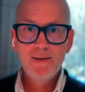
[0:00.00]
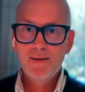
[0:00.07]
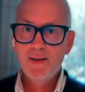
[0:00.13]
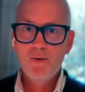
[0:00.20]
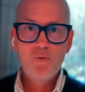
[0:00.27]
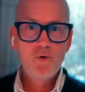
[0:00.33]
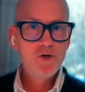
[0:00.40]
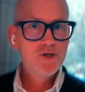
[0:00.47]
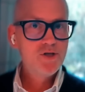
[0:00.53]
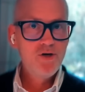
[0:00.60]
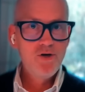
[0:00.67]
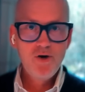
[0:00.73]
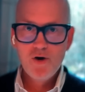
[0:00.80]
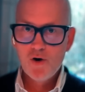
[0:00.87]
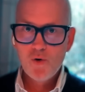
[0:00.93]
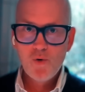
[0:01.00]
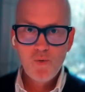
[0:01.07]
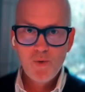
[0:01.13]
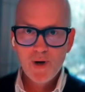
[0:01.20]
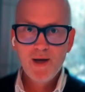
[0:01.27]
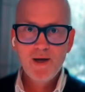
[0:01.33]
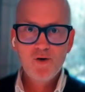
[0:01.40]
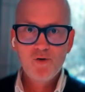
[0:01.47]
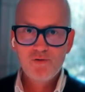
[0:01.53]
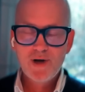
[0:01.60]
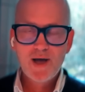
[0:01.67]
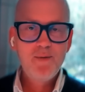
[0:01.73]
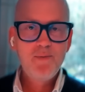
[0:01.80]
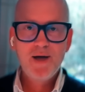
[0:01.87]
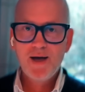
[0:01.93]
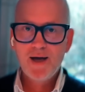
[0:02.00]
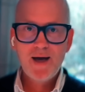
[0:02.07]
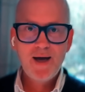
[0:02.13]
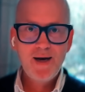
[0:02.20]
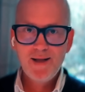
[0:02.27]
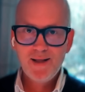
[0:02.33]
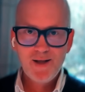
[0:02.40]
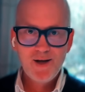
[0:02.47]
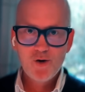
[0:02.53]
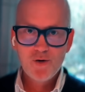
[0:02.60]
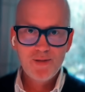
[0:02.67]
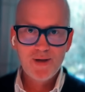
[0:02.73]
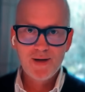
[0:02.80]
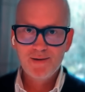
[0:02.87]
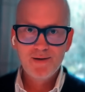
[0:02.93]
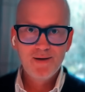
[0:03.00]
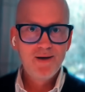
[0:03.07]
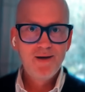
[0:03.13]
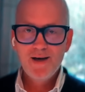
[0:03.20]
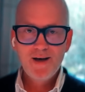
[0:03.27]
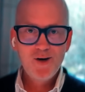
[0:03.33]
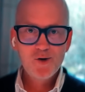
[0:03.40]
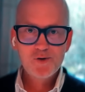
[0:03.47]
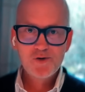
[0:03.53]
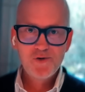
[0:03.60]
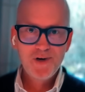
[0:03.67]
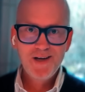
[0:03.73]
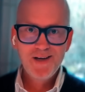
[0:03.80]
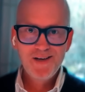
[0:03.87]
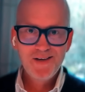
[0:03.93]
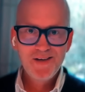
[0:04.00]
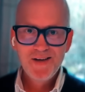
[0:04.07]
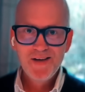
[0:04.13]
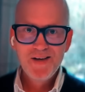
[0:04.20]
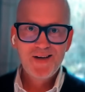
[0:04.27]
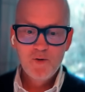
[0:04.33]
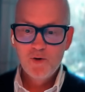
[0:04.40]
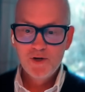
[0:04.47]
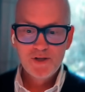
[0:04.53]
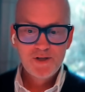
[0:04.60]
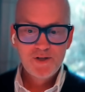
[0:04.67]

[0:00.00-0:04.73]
And there was no way of gaming anything on that. Yellow screen. It